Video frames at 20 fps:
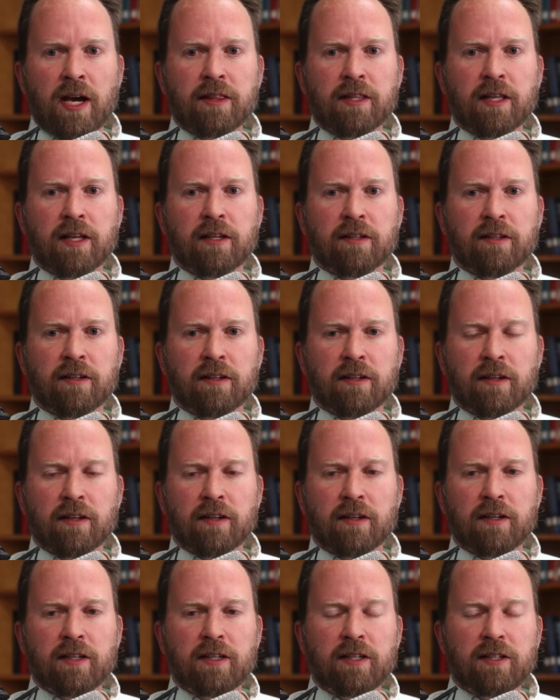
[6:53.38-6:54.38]
And then
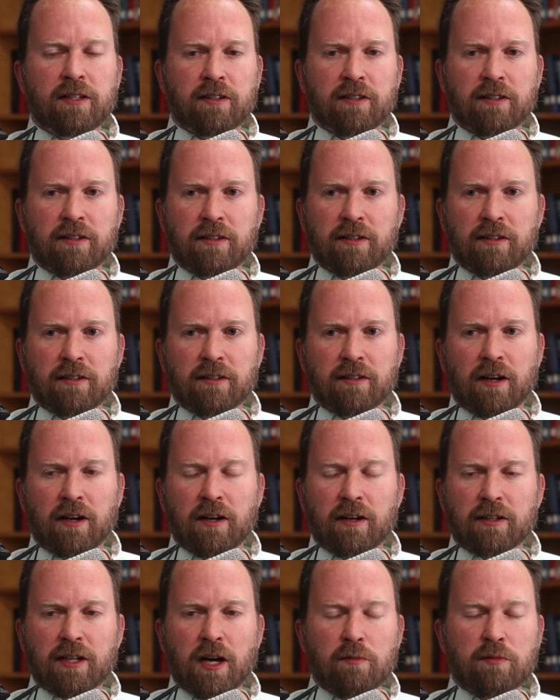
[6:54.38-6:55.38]
he
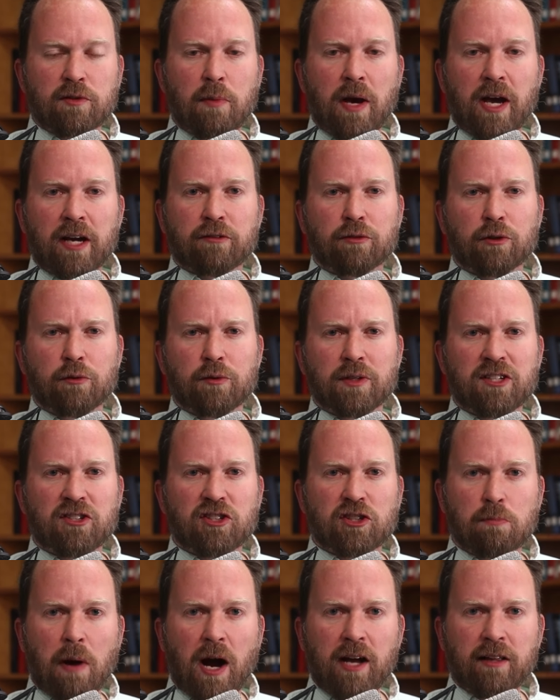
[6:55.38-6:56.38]
comes back through and he's
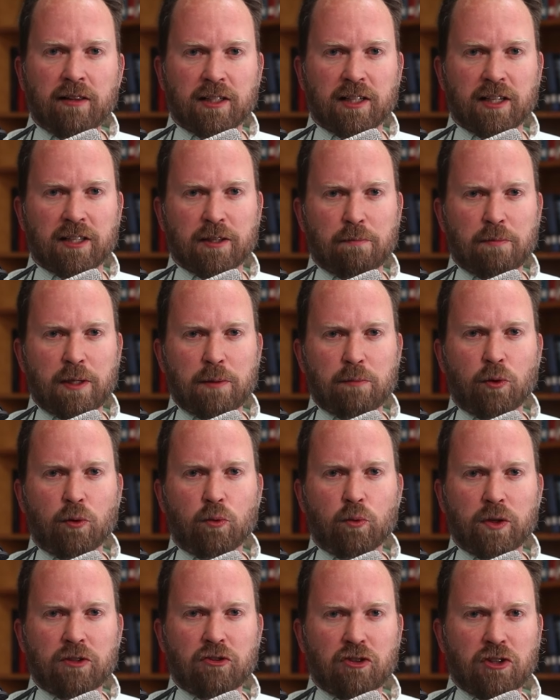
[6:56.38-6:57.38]
smiling at the
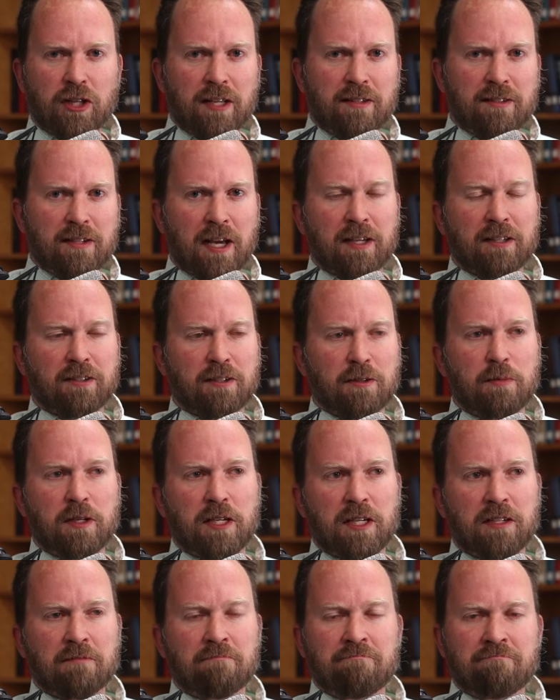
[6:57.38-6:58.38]
people, which they take to
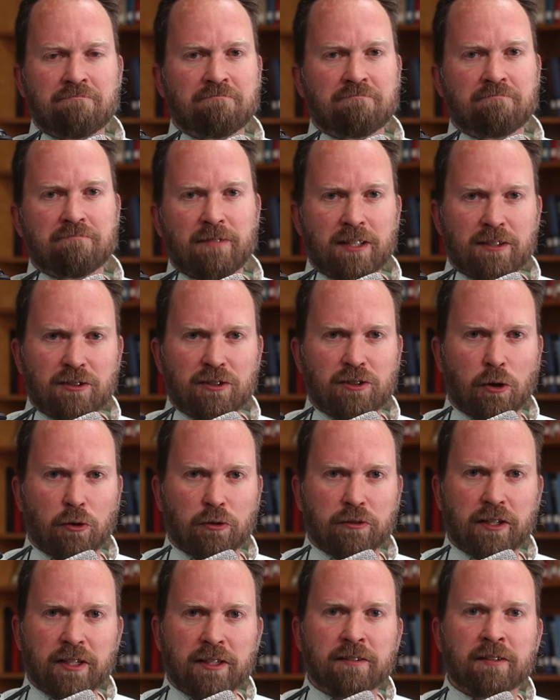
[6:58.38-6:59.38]
be
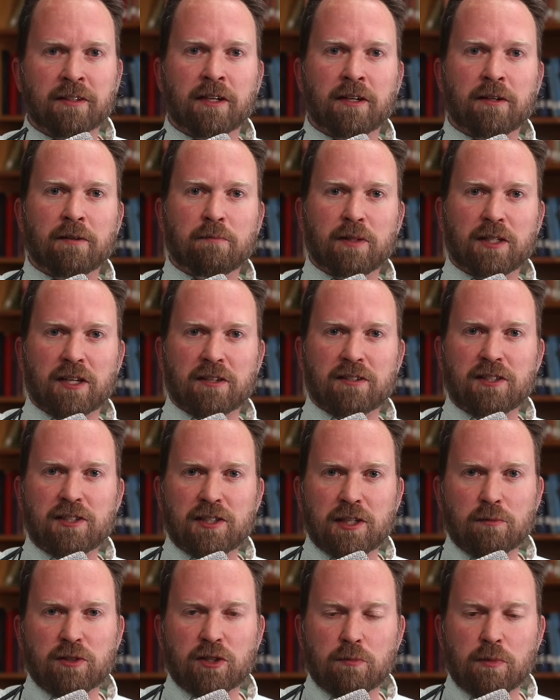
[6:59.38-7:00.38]
insulting because he
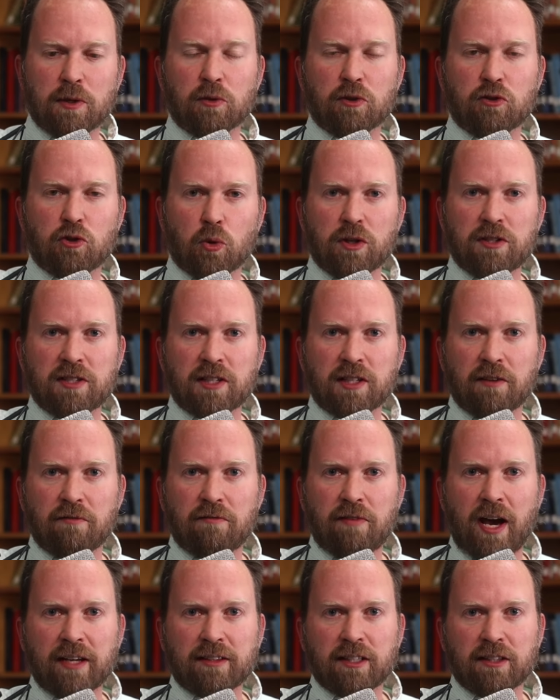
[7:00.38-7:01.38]
seems to be rejoicing in the
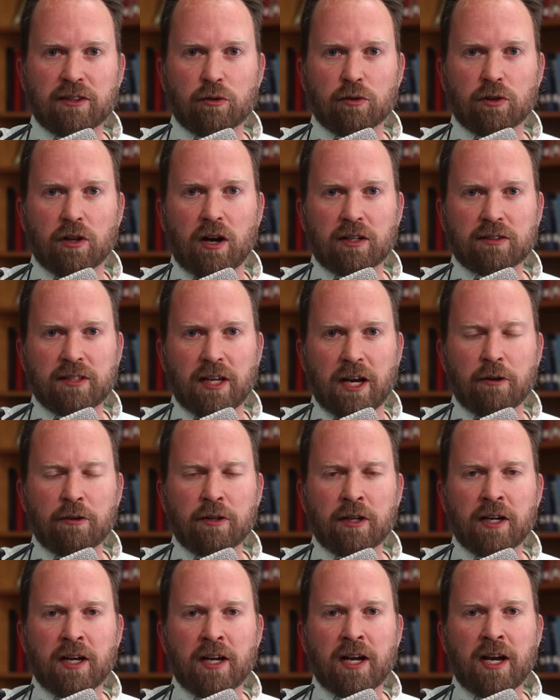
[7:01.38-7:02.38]
fact that they're locked
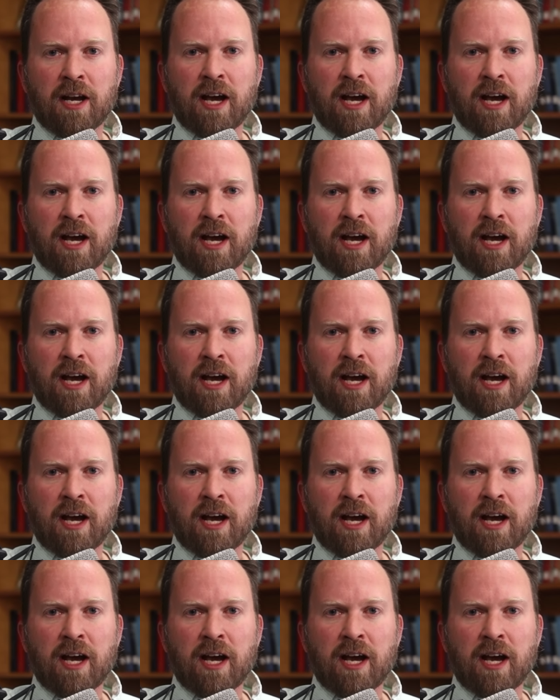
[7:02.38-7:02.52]
out.